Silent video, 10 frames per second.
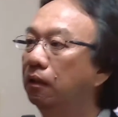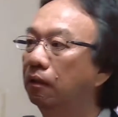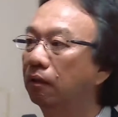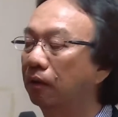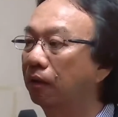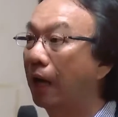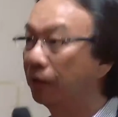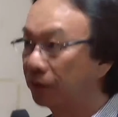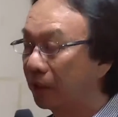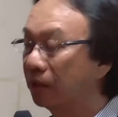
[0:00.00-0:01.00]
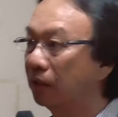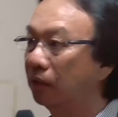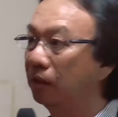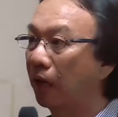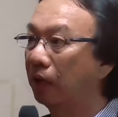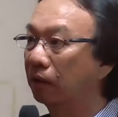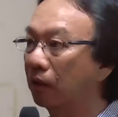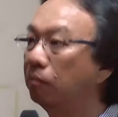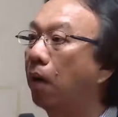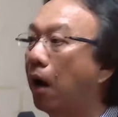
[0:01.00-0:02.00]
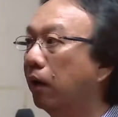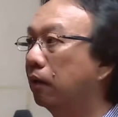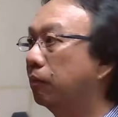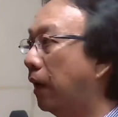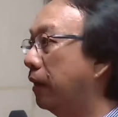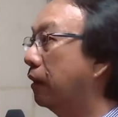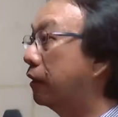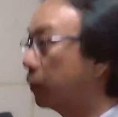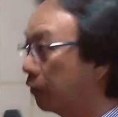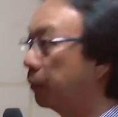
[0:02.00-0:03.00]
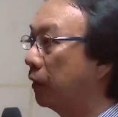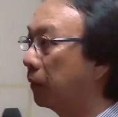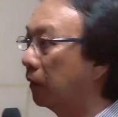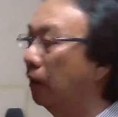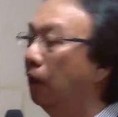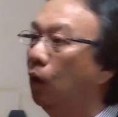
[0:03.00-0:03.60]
annotated and compiled by a group of people